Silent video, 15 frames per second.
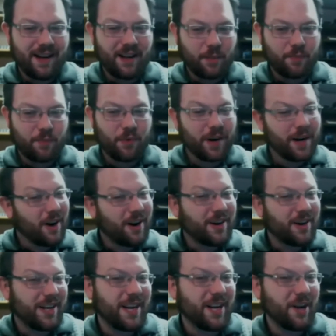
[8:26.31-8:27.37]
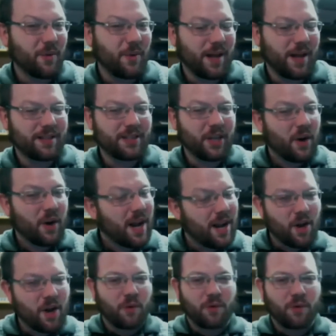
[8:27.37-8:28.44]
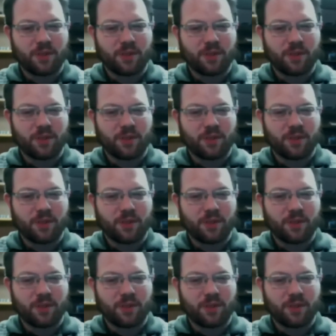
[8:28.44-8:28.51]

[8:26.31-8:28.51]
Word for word: they're pretty hard to deal with. So, I don't know.